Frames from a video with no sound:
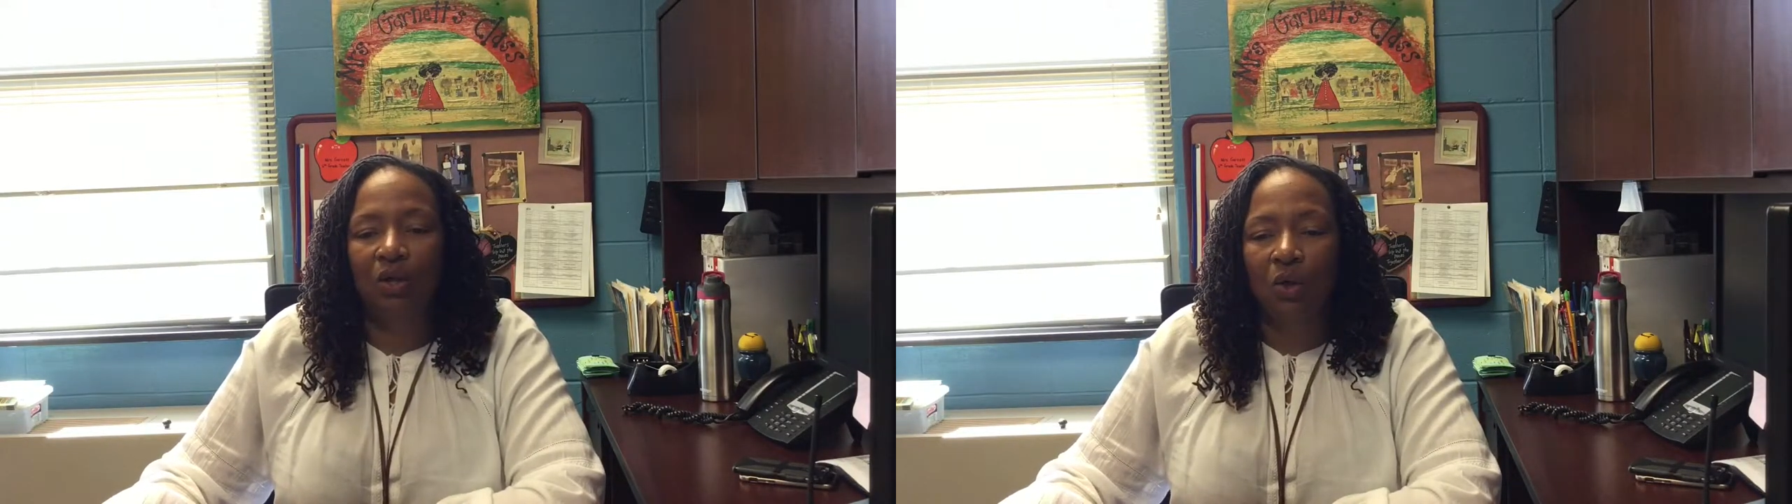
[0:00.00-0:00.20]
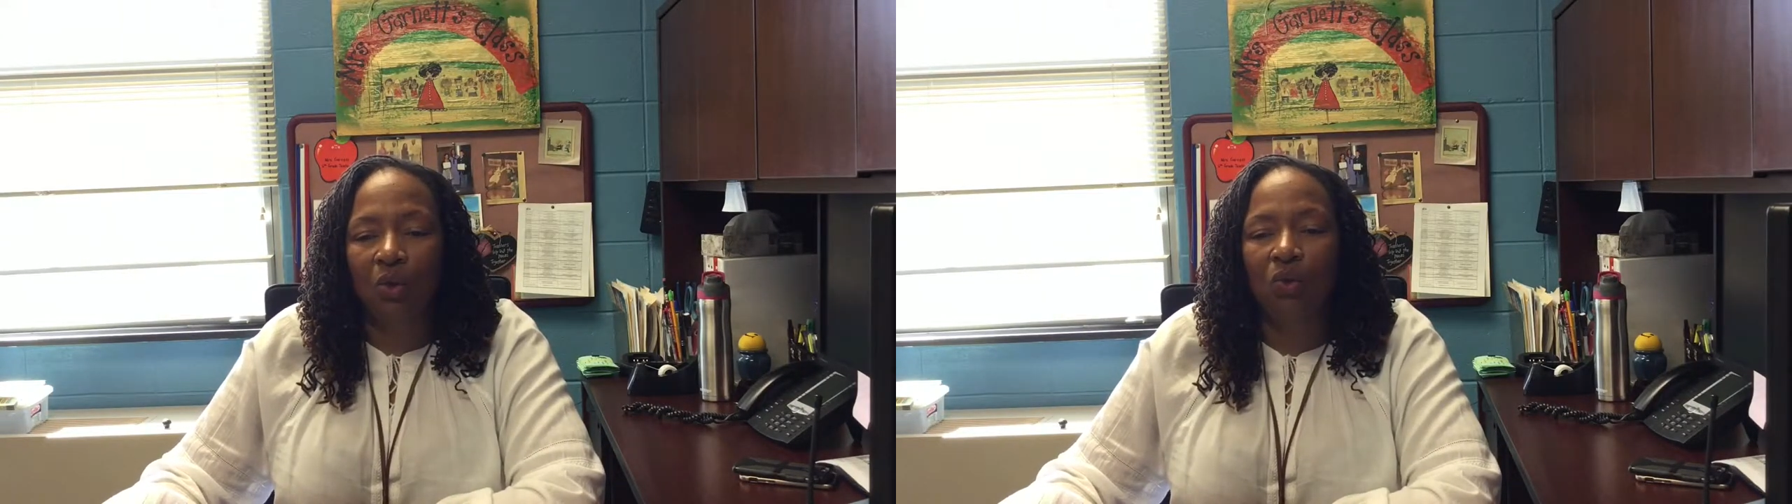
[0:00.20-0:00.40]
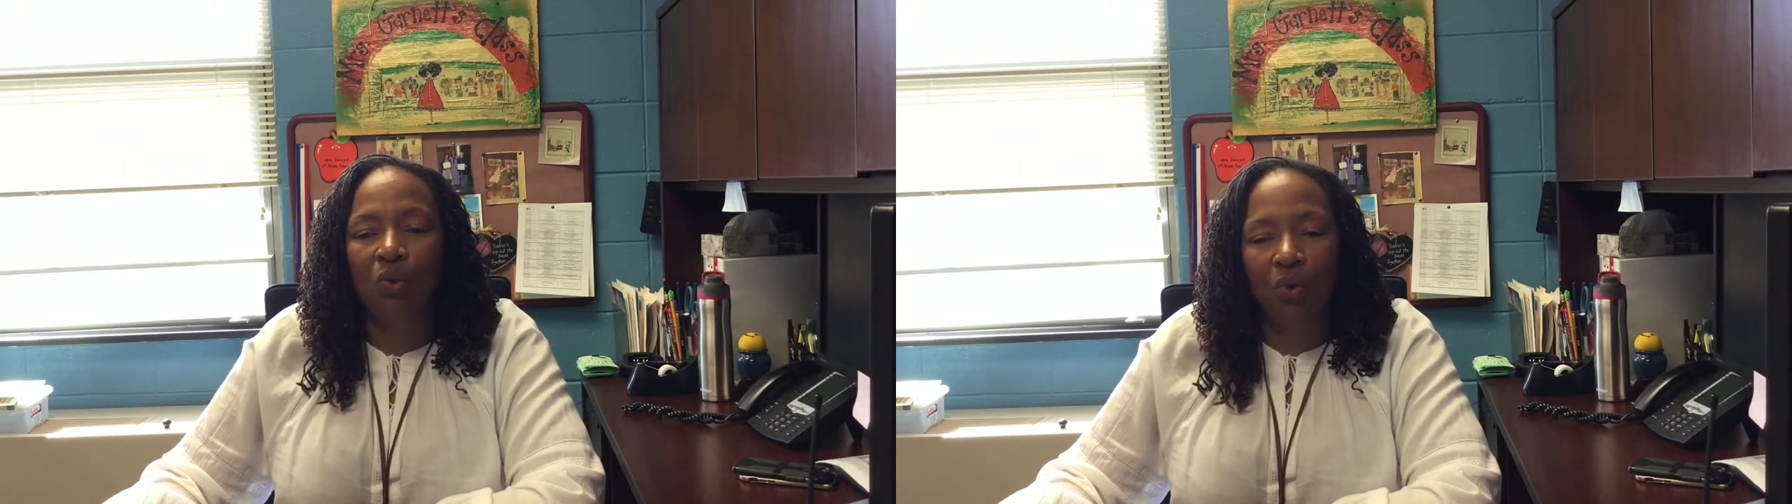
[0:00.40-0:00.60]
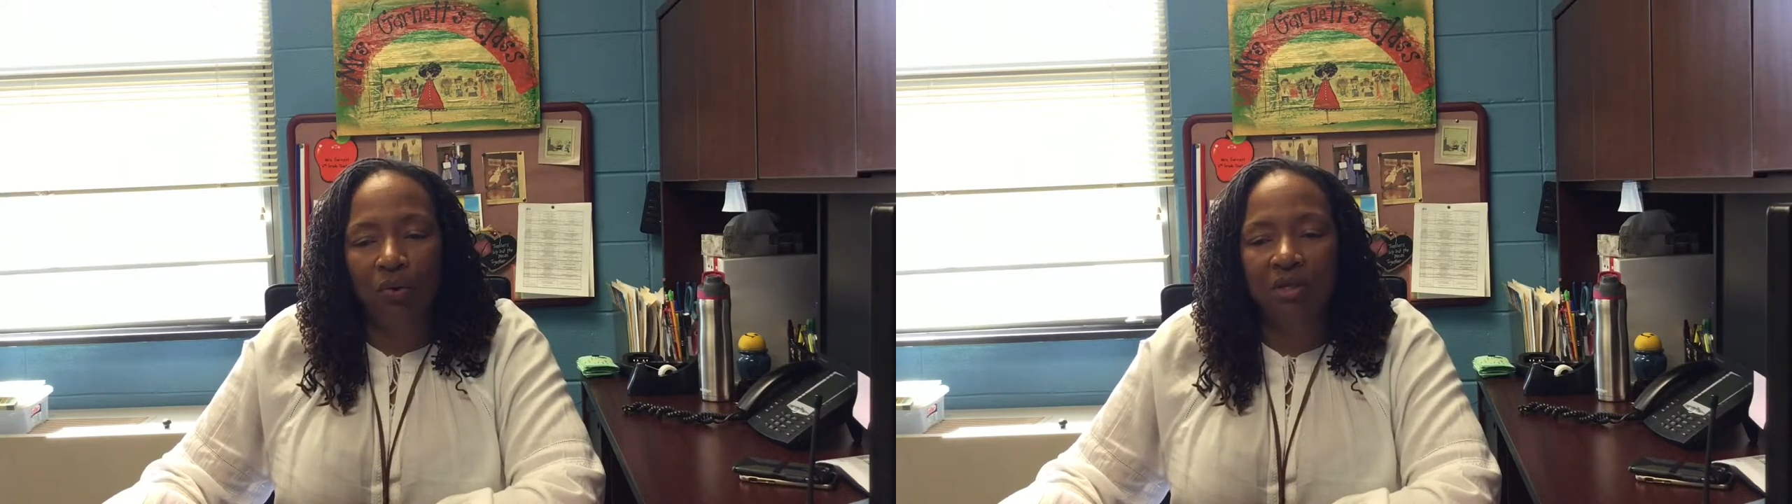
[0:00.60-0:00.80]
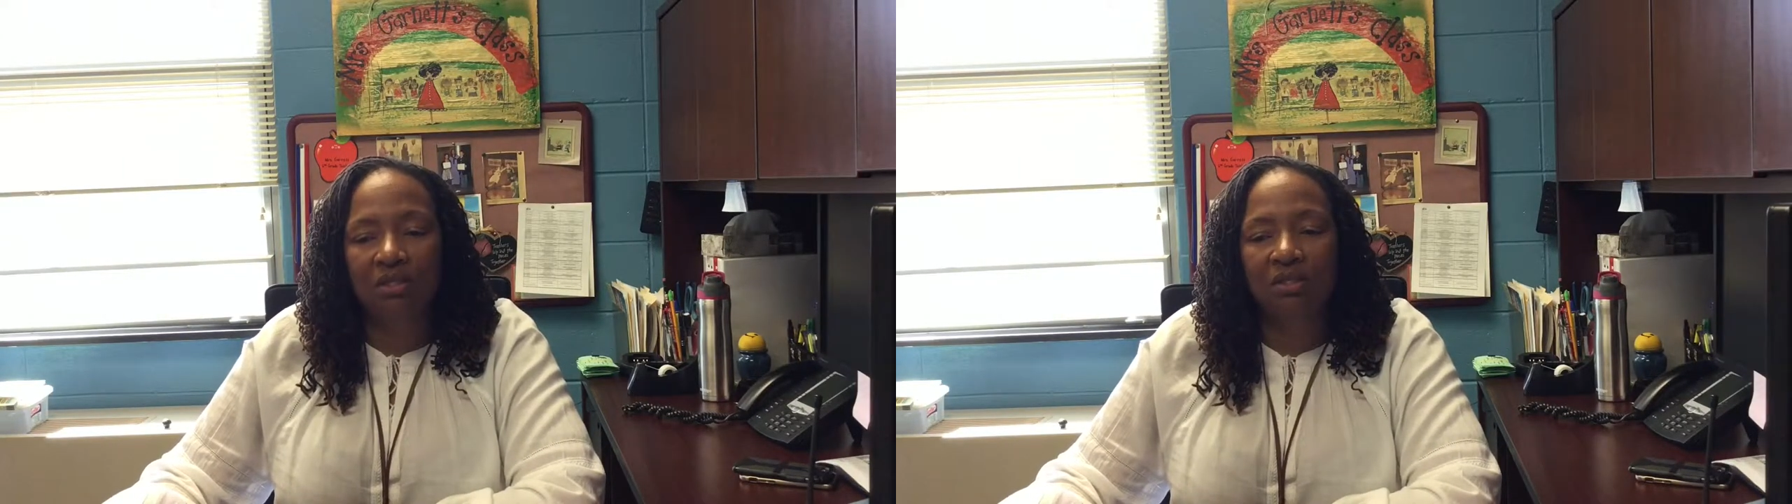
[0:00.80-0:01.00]

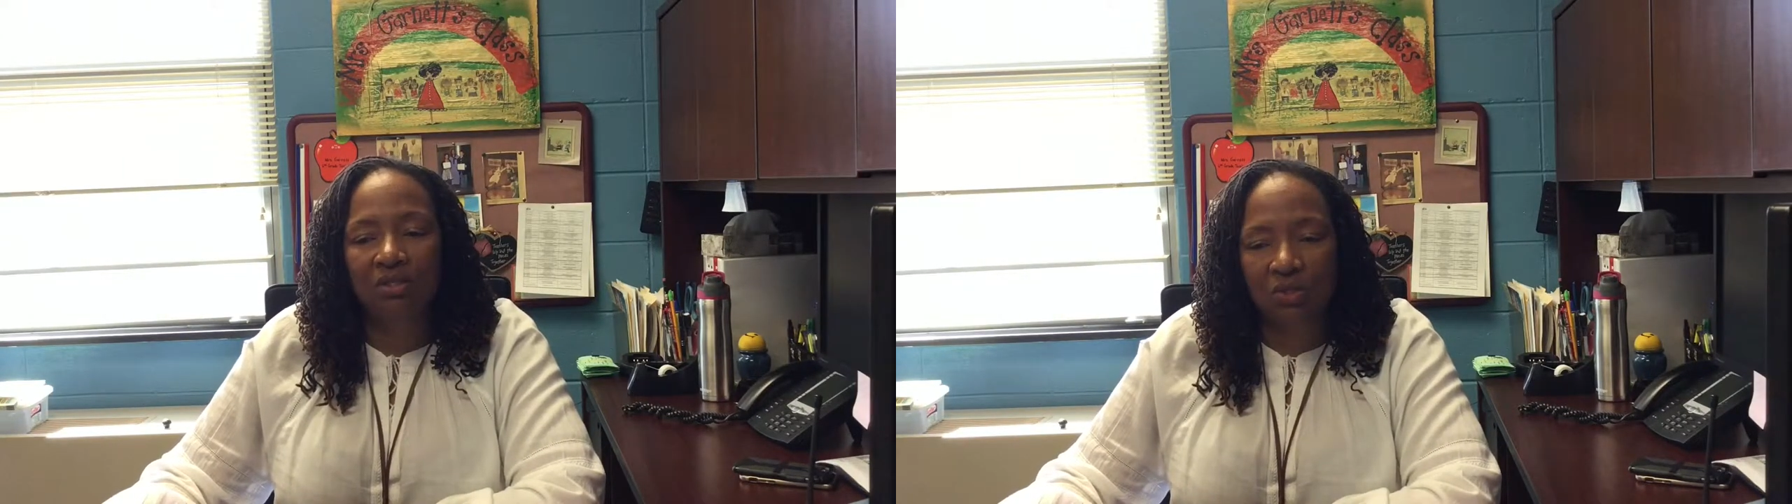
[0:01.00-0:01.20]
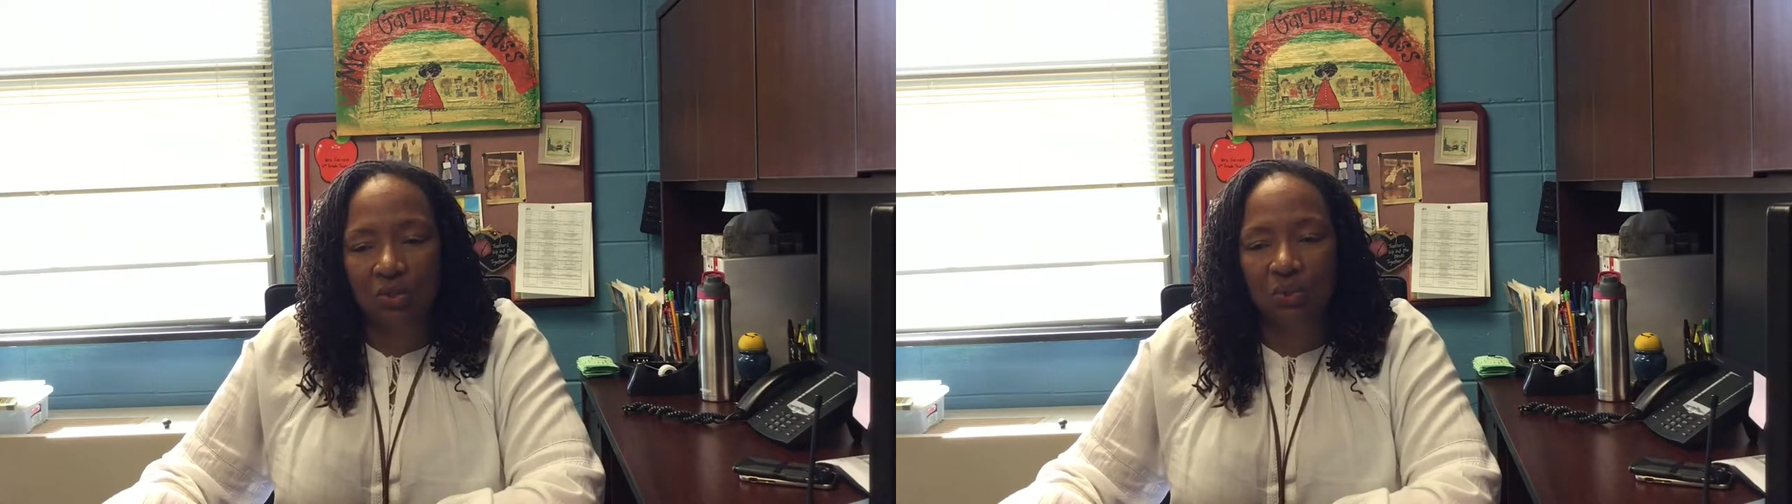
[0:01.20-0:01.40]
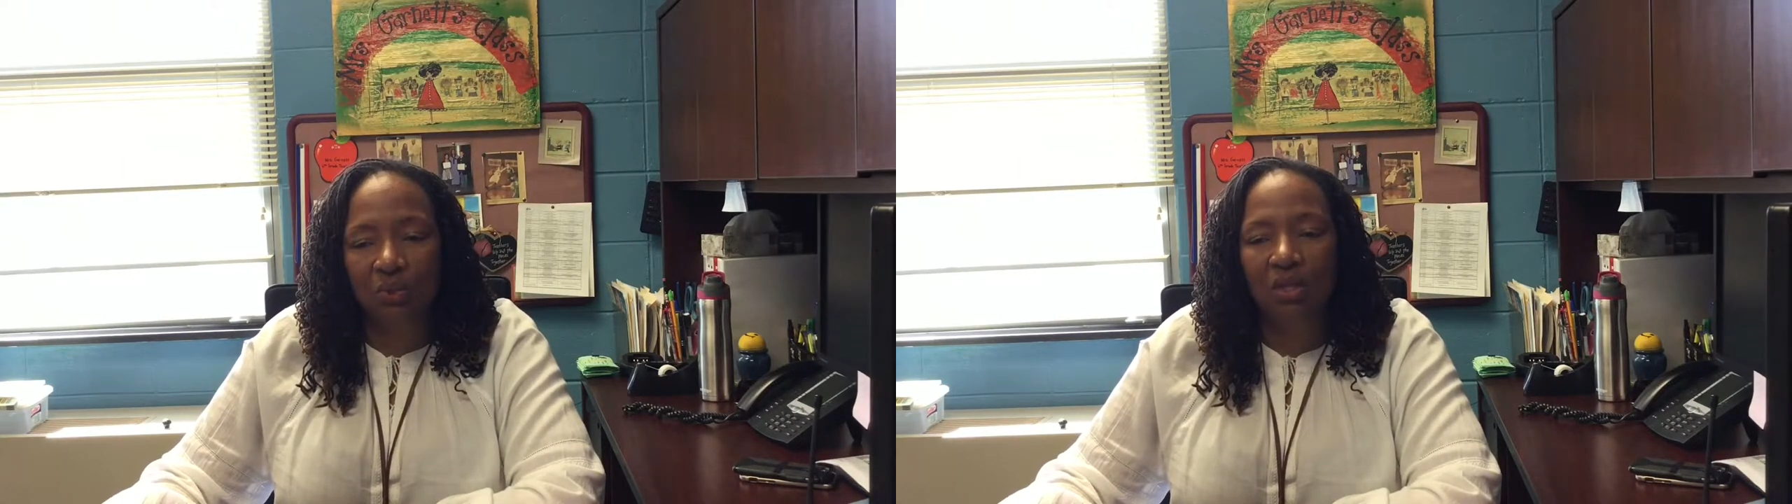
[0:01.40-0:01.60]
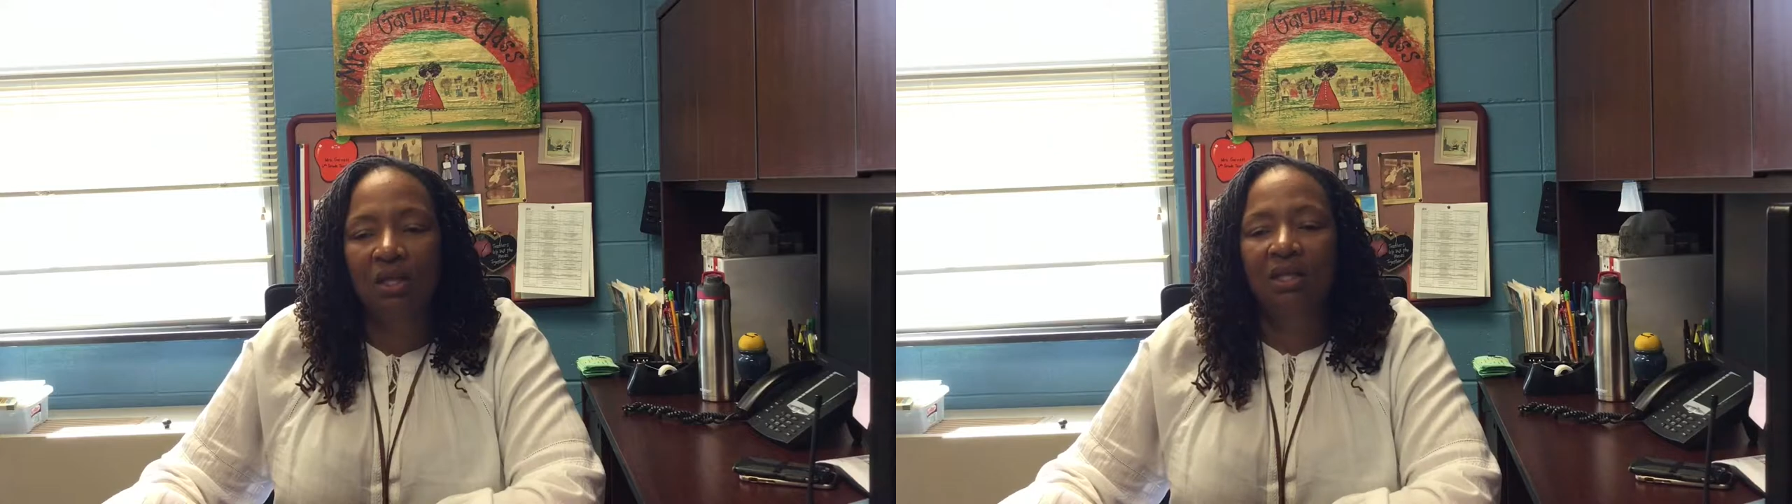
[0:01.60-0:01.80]
goal-oriented school